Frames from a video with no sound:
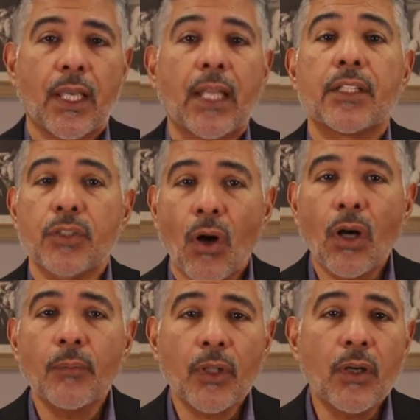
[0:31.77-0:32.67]
And it's
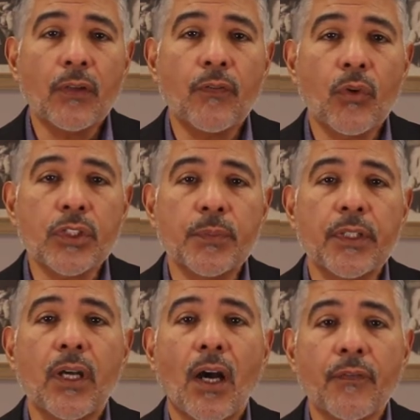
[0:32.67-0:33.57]
armed law
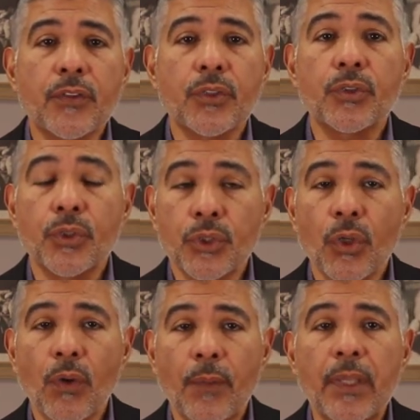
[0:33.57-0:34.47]
enforcement officers who
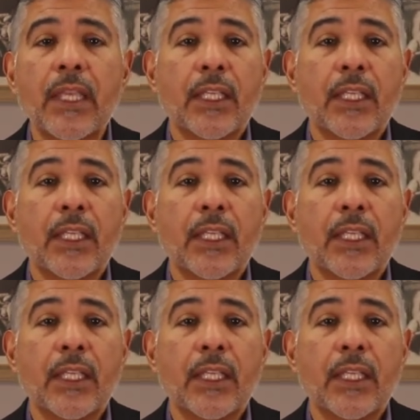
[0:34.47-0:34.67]
show up